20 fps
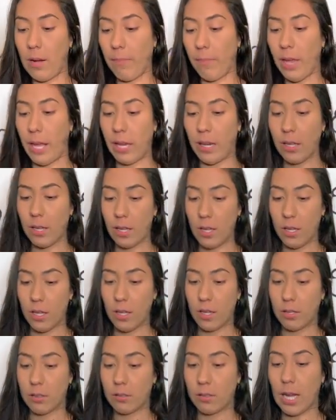like
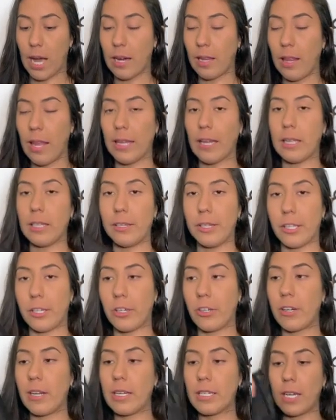kind of like a
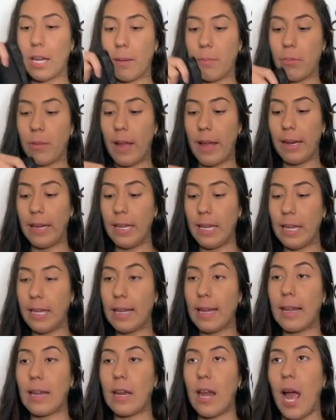glittery type legging.
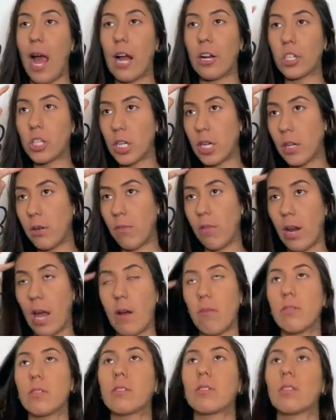And actually when I
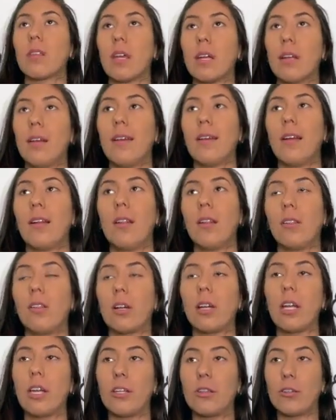was like
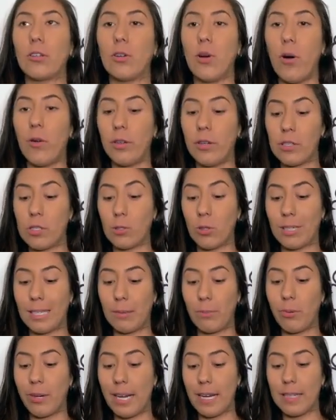looking through all the
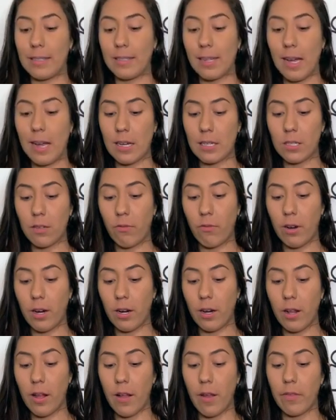Assorted brands
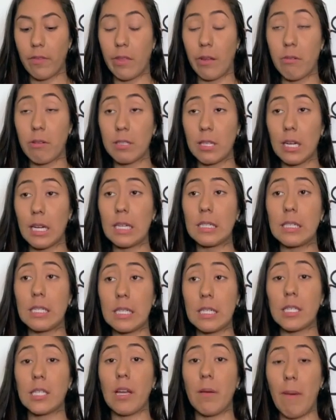activewear, there was like a
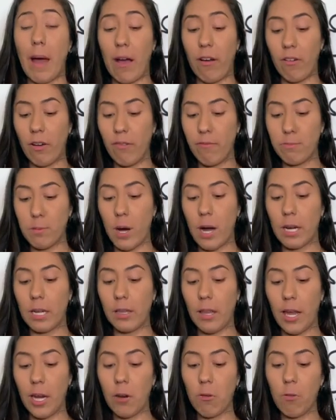decent amount of body
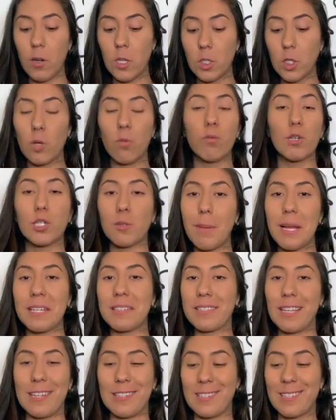language, which
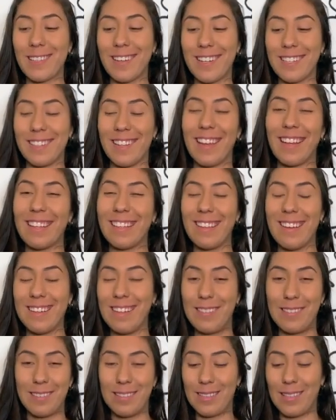makes sense because like it
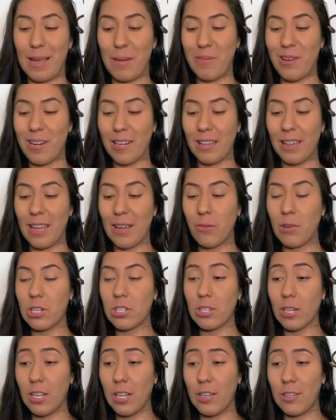doesn't say body
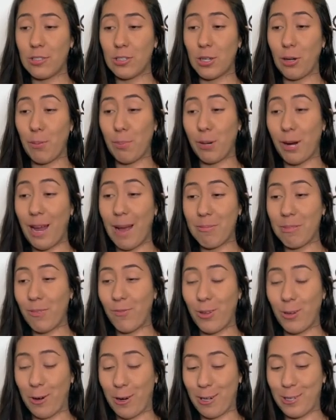language. So perhaps
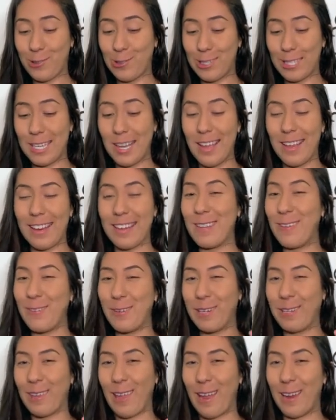if you are interested, you
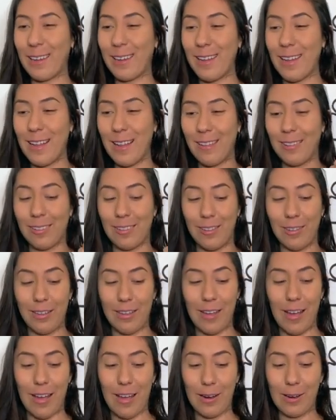can like
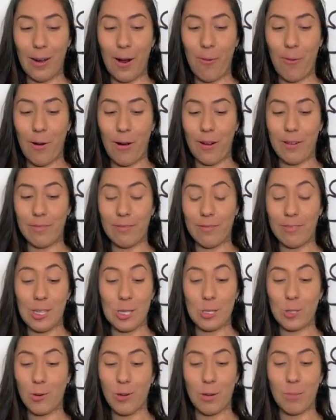go on the
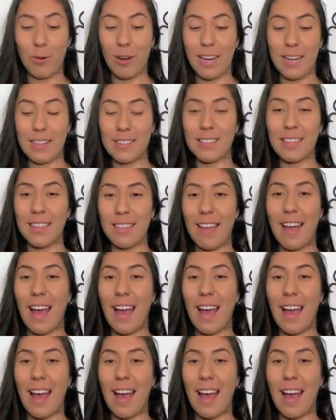Assorted brands in the